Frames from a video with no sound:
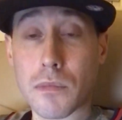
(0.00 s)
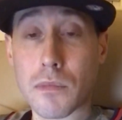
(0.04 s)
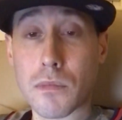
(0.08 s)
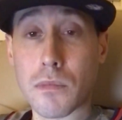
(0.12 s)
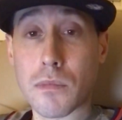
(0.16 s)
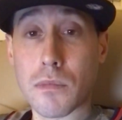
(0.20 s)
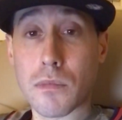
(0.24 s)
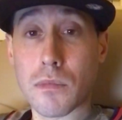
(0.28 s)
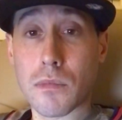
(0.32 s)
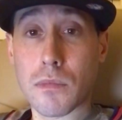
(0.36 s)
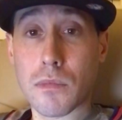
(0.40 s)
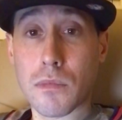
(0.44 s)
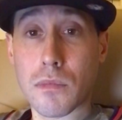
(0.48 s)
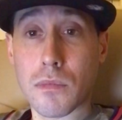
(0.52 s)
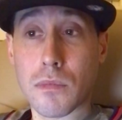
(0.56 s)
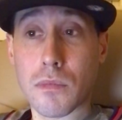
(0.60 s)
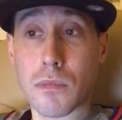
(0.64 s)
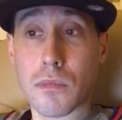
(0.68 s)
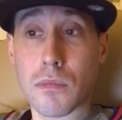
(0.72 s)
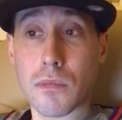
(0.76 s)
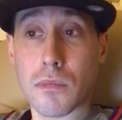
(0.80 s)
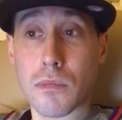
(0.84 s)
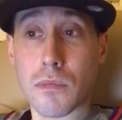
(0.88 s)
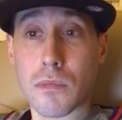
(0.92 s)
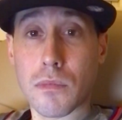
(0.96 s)

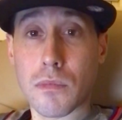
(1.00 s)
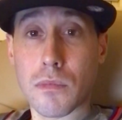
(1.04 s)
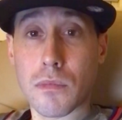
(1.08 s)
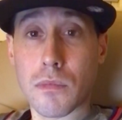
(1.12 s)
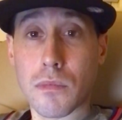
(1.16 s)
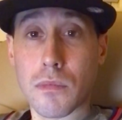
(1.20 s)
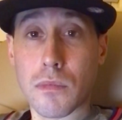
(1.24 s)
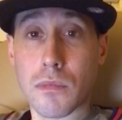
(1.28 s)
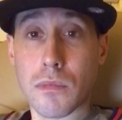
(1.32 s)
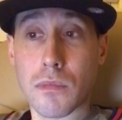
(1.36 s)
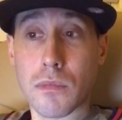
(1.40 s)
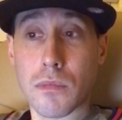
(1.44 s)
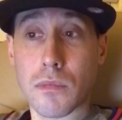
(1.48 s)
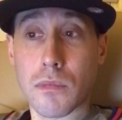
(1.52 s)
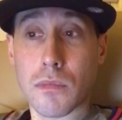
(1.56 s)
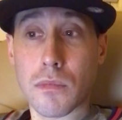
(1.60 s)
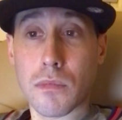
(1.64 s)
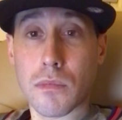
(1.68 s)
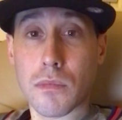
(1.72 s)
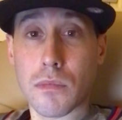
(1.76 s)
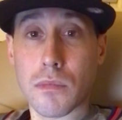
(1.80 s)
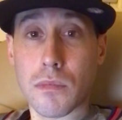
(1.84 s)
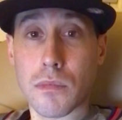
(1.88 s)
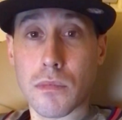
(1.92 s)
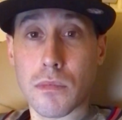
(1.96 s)

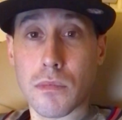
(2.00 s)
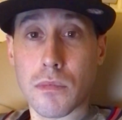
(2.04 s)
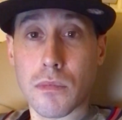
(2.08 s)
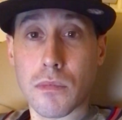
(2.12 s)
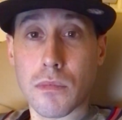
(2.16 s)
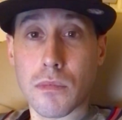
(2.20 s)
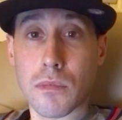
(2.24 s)
(no one is talking)